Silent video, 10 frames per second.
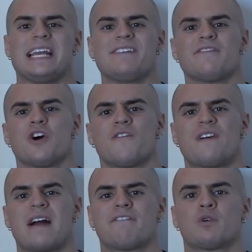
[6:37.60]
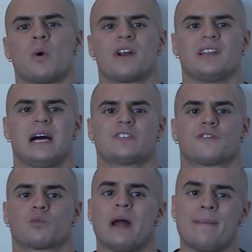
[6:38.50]
and even though 531 allows
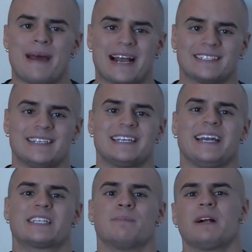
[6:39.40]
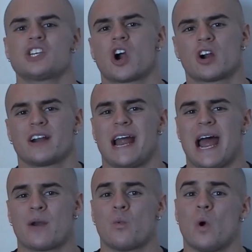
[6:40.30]
for rep maxes, it is much harder
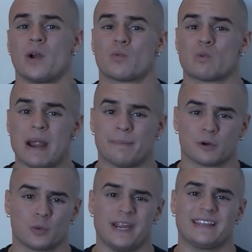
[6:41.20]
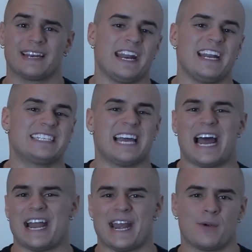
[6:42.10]
to add one rep per week than it is to
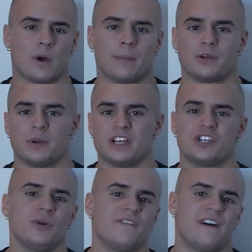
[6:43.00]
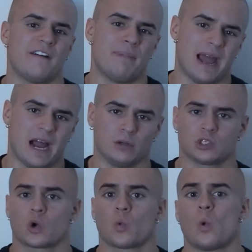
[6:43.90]
add anywhere between 2 to 5
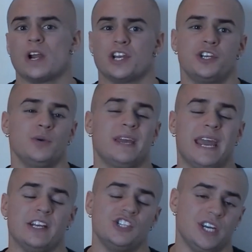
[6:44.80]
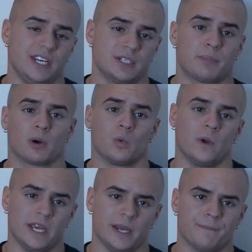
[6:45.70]
pounds or 1 to 2 kgs per
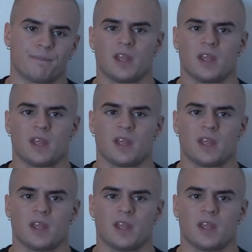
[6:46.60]
week.